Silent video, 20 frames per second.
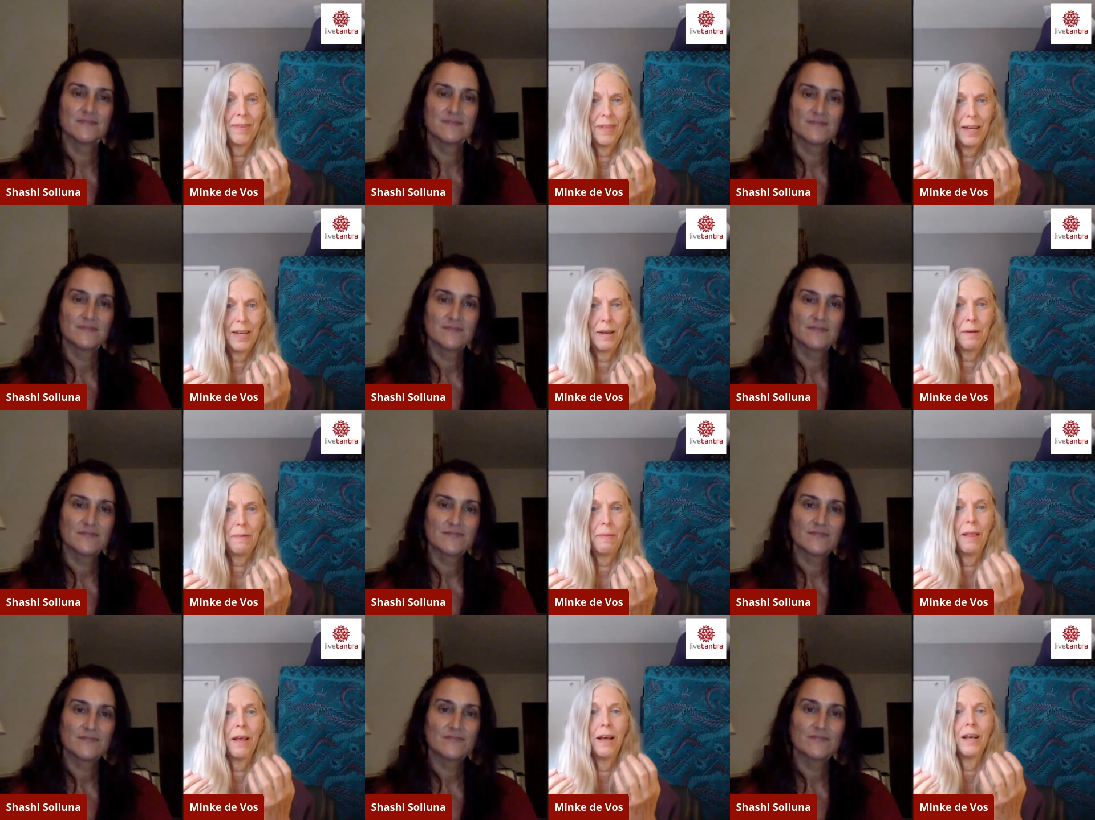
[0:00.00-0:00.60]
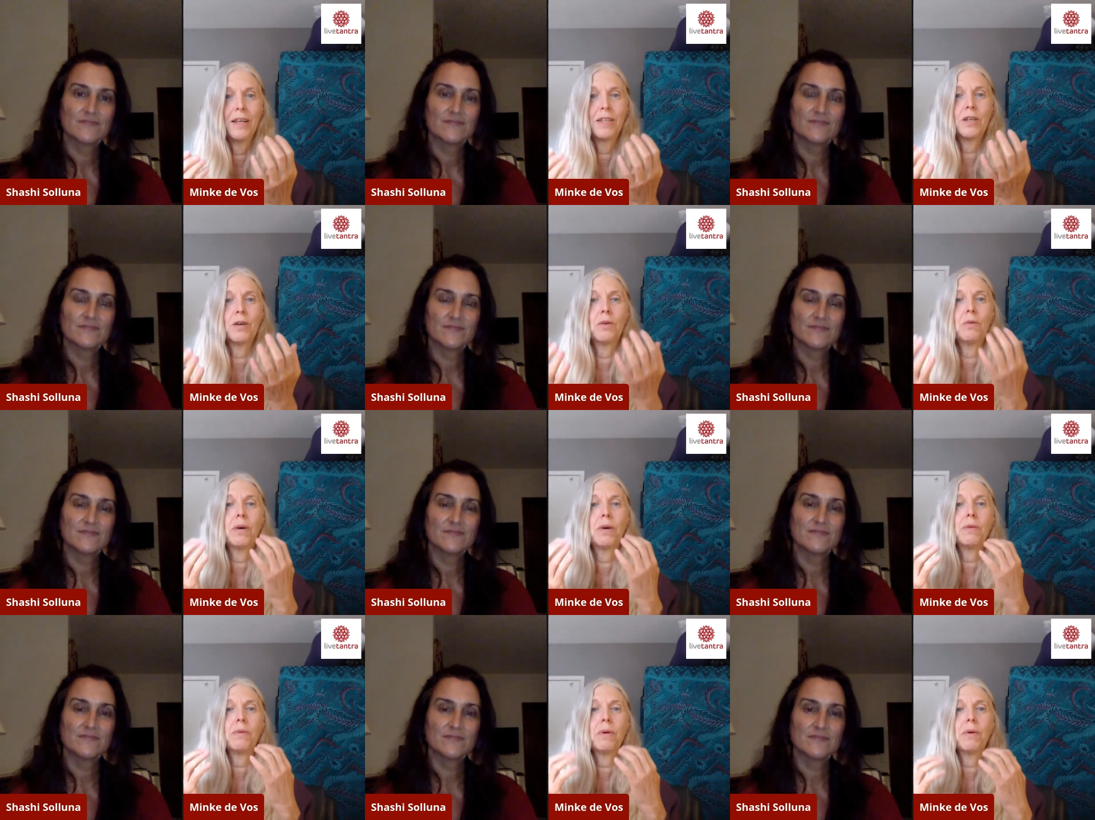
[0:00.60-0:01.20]
Speaker 1: Yeah.
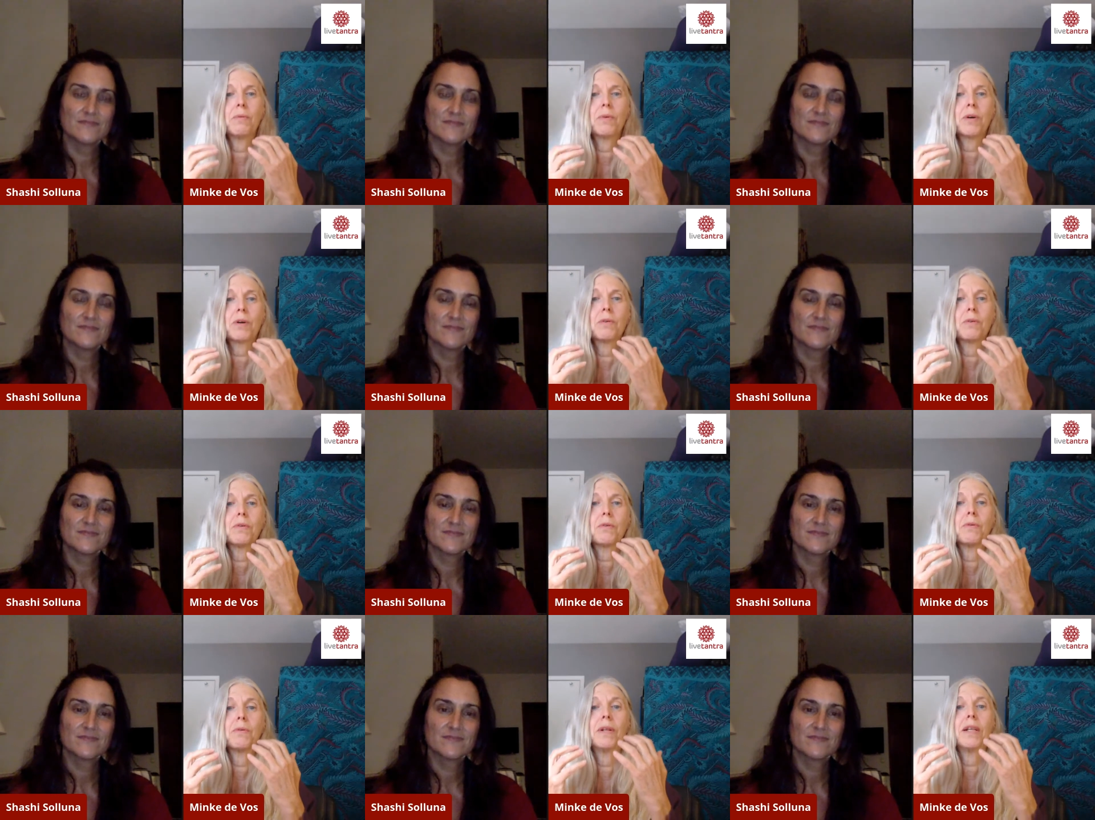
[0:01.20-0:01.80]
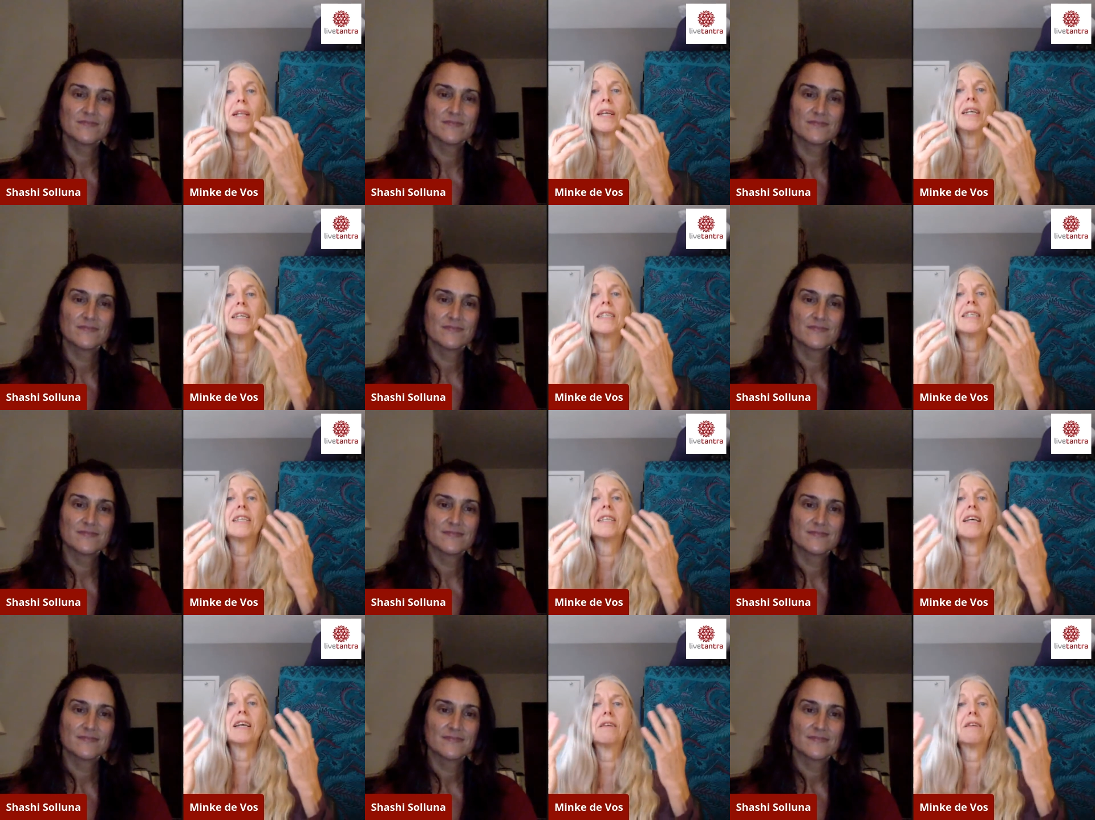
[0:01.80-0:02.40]
So when we work with
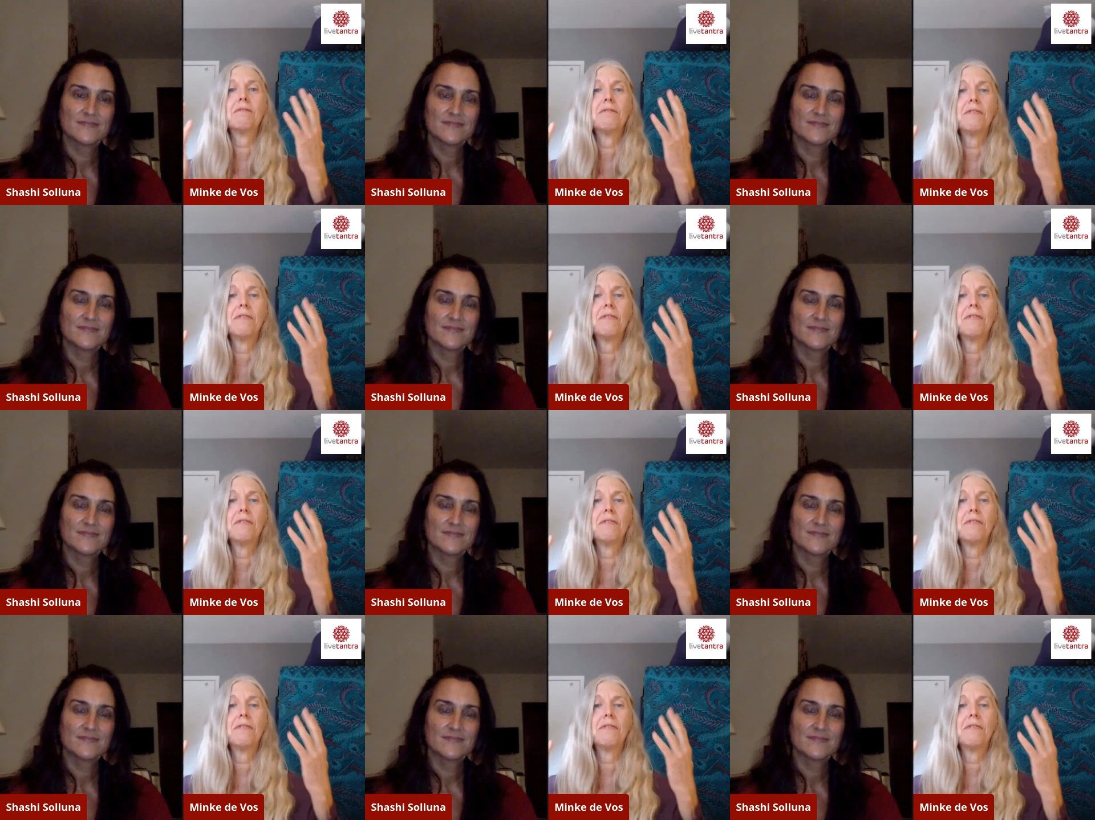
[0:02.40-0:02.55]
releasing,